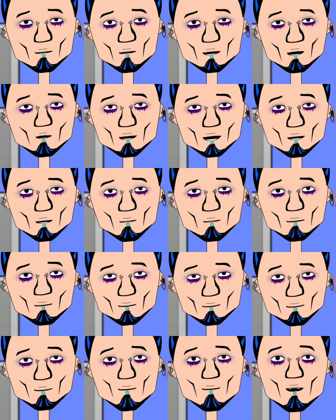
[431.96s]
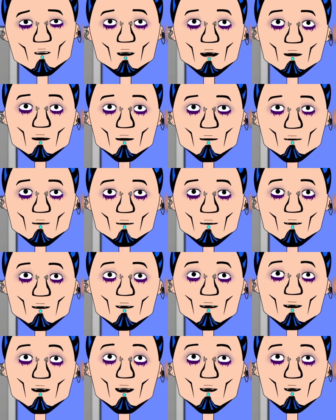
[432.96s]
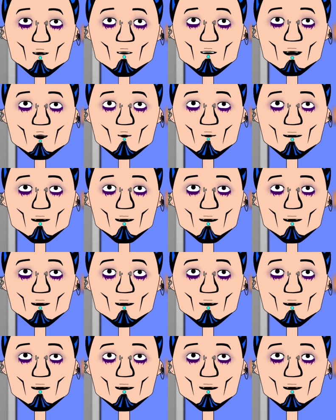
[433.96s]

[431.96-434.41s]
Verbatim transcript: Okay, I get it. I get it. Ah,